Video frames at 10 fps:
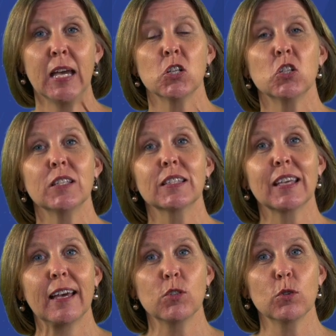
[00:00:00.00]
She
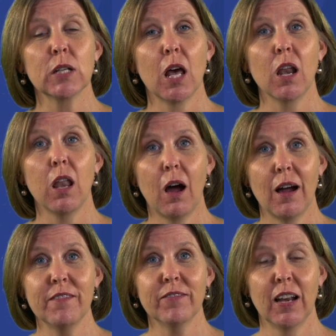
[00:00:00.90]
scheduled a
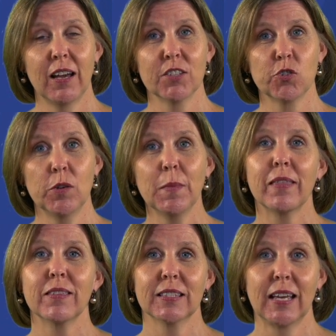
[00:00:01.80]
live classroom at
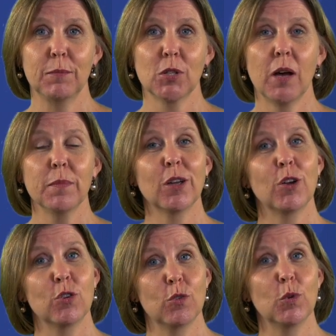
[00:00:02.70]
the same time that her
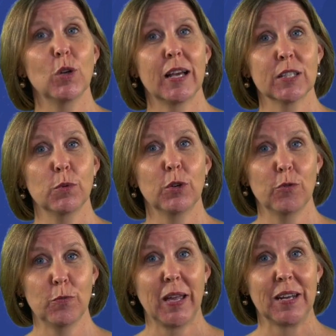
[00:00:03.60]
normal class would
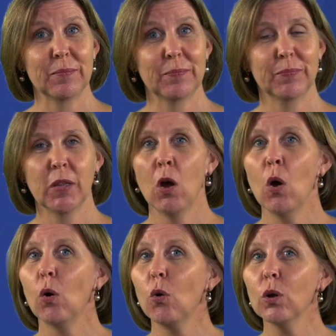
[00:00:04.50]
have been.
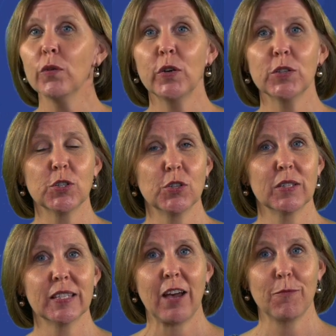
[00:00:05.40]
All of her
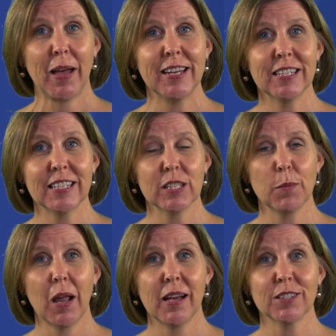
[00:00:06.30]
students have painting
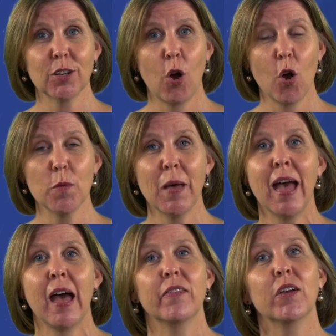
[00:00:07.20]
supplies at home
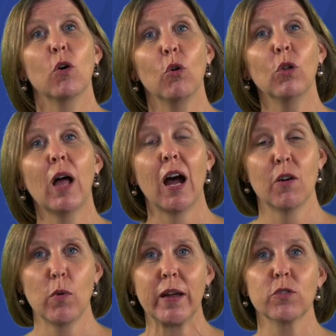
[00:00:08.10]
and they're all
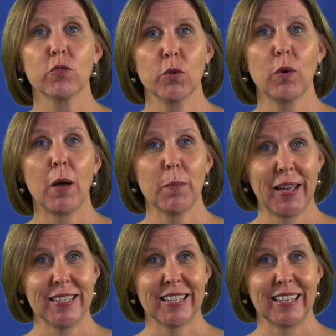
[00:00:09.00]
halfway through a
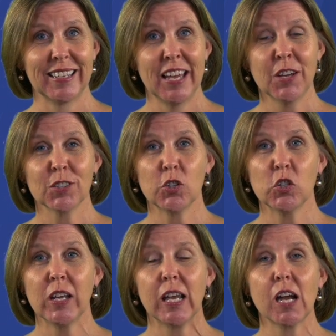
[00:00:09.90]
painting. So
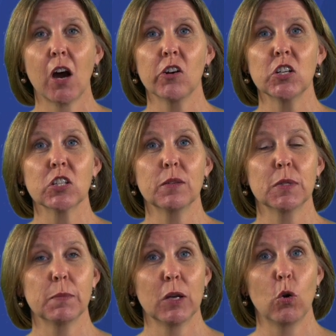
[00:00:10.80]
she encouraged them
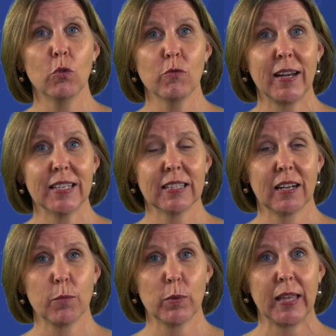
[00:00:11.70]
to be already set
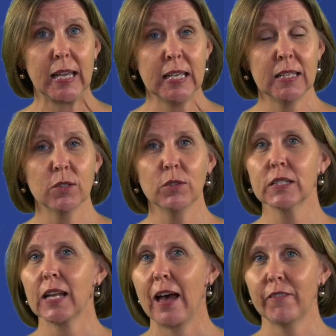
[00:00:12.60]
up with their easels,
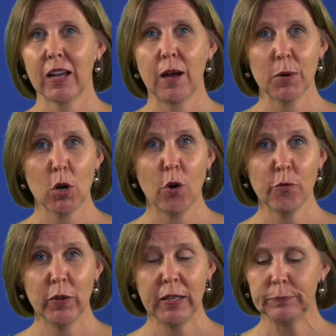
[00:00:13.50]
to have a cup of
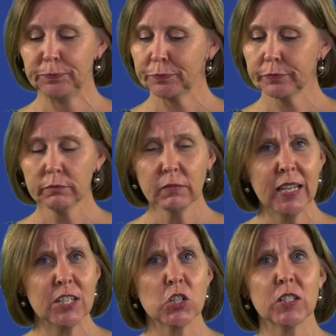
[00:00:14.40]
coffee,
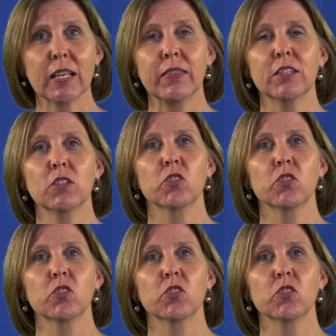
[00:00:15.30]
and she said this is